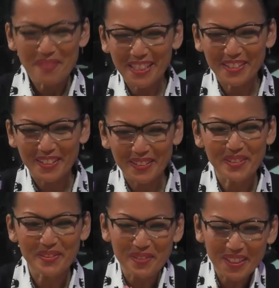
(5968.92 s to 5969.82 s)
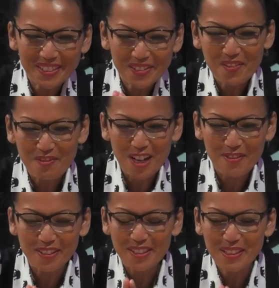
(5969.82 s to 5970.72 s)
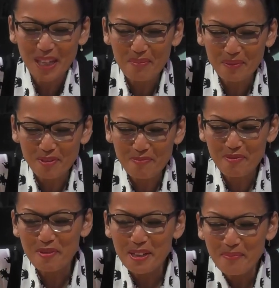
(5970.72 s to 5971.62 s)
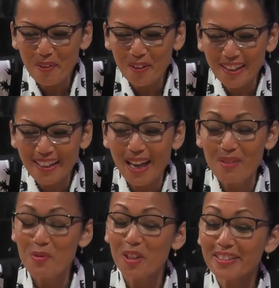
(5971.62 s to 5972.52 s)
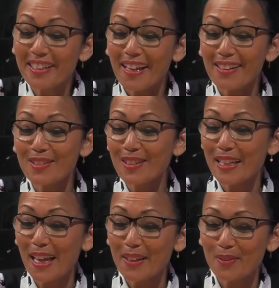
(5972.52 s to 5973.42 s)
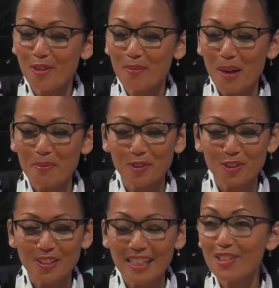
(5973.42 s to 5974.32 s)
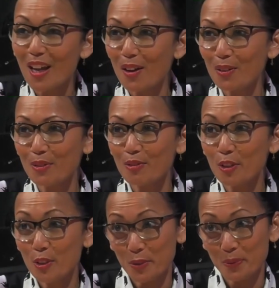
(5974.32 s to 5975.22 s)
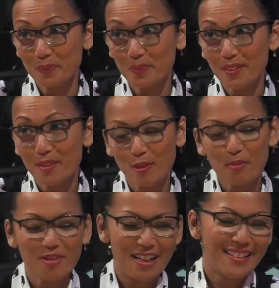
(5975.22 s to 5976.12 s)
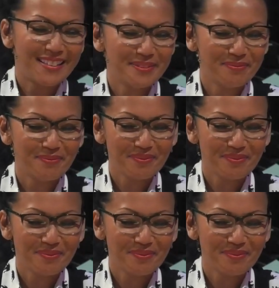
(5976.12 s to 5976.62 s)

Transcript: Peter, what is your favorite example of preboarding, and what case client from Appical stands out for you? From Frank.